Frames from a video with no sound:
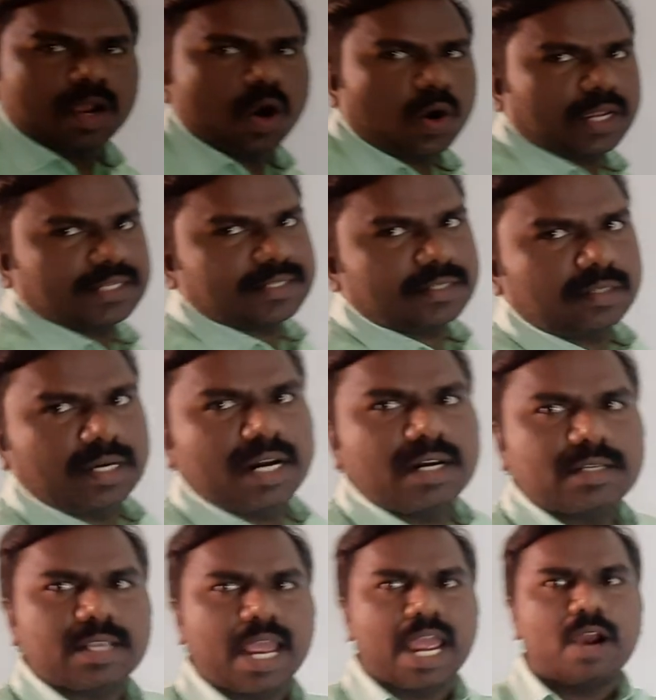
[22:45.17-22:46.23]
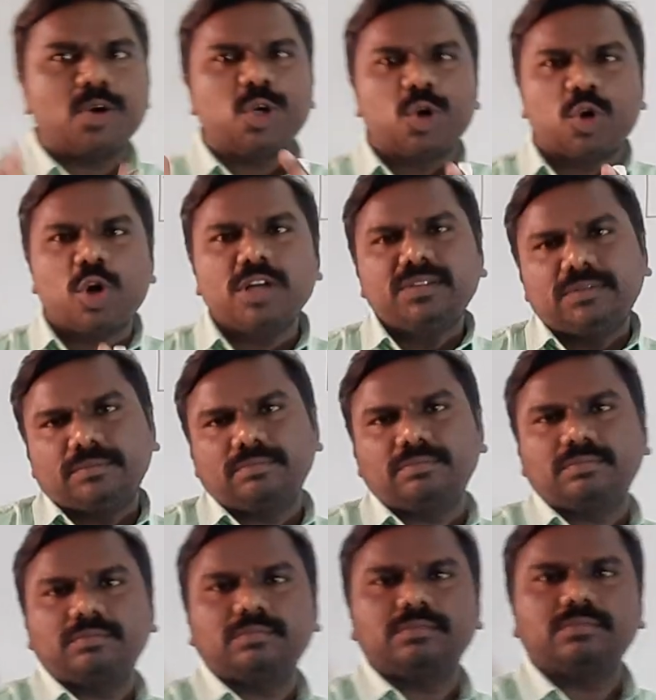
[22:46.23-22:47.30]
Okay students, I have drawn
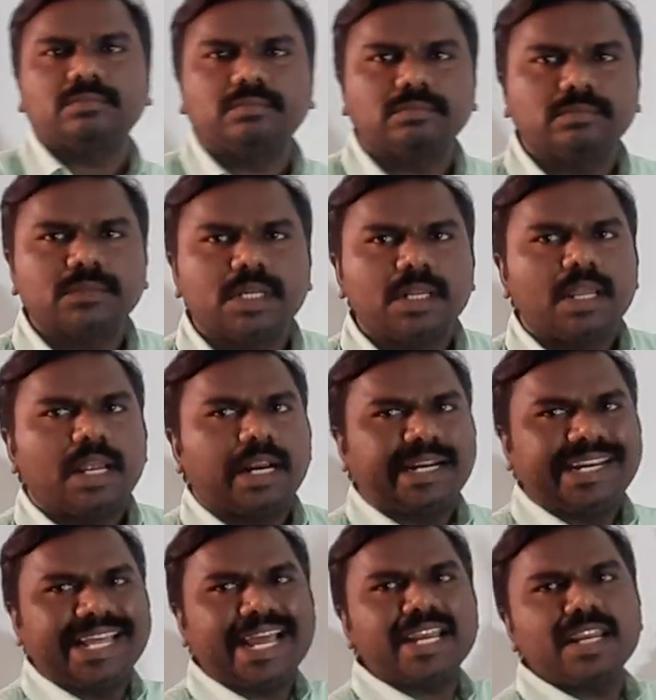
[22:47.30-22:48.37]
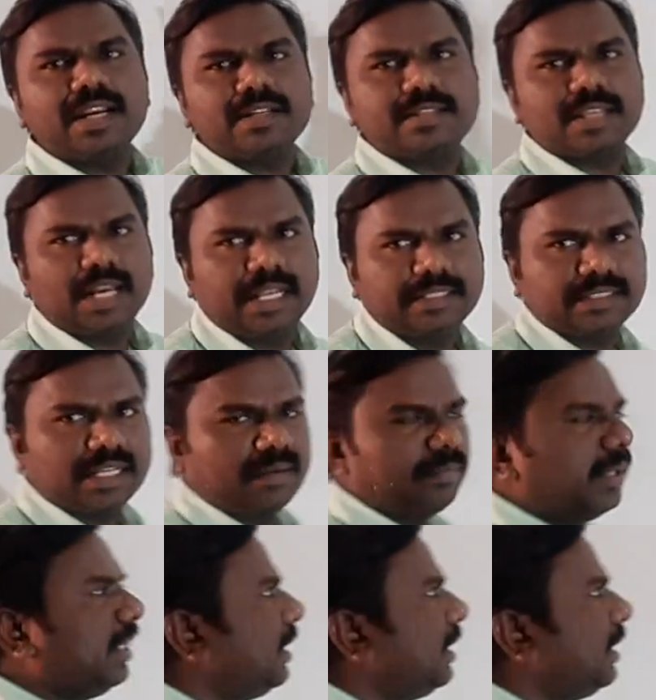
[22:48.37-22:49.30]
a Daniell cell example.